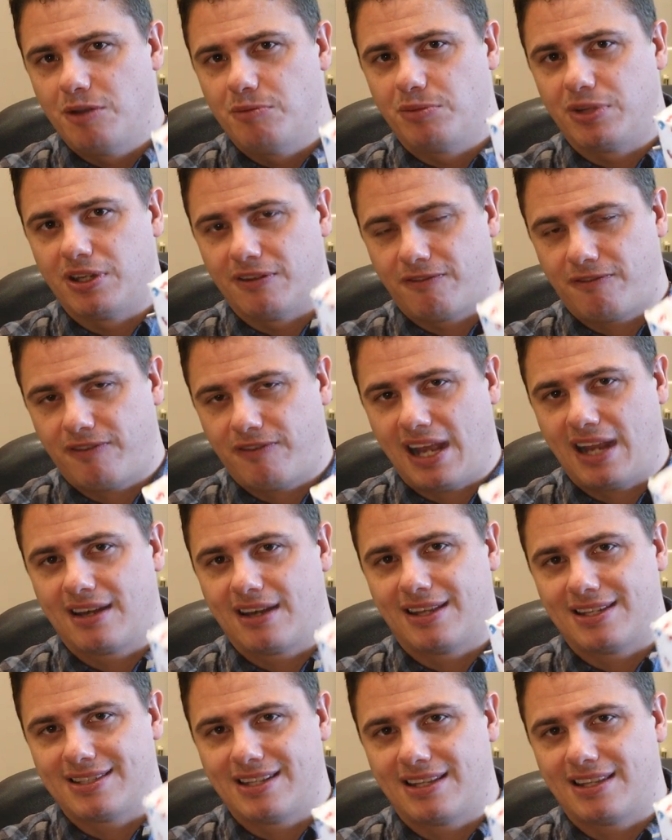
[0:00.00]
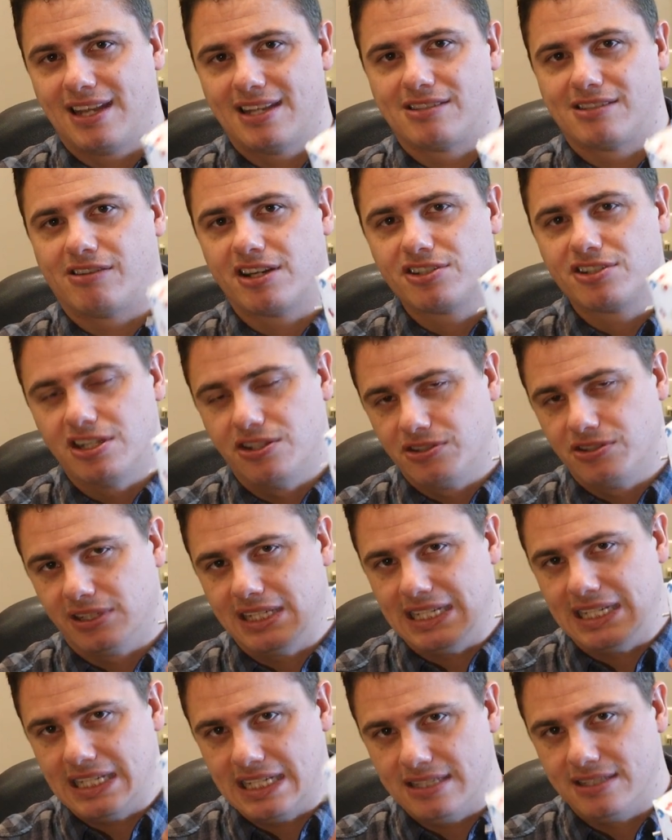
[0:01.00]
But in fact, that's not the case. They're actually
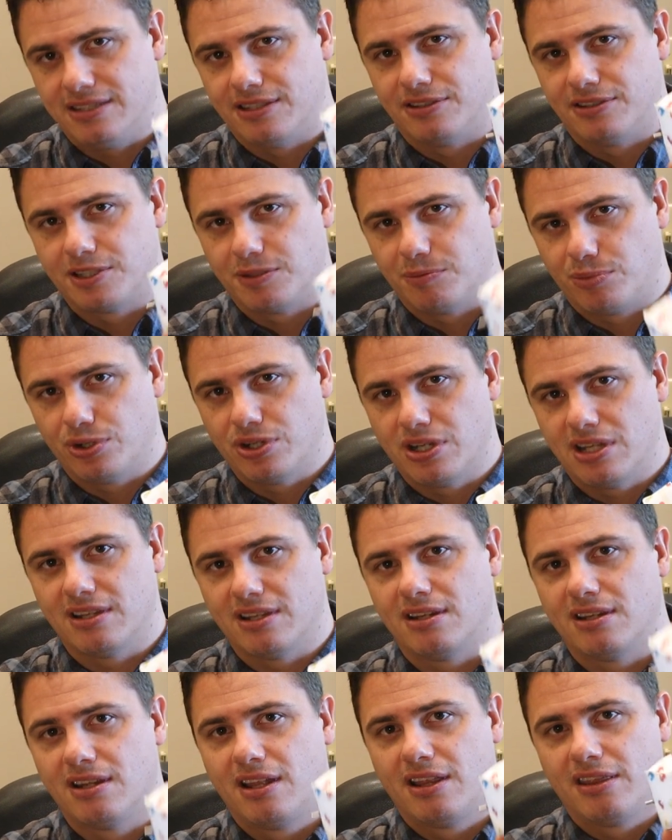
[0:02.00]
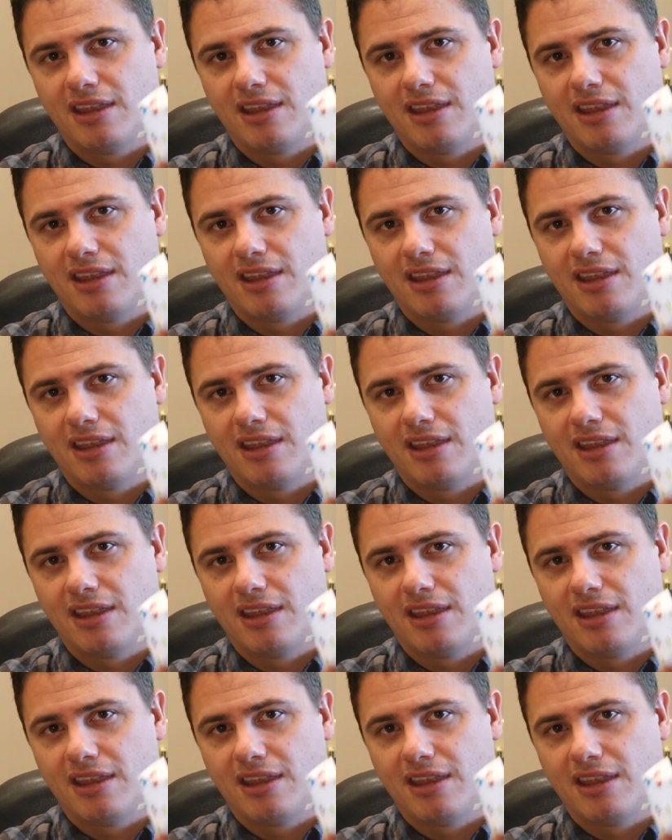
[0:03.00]
usually easier to breathe in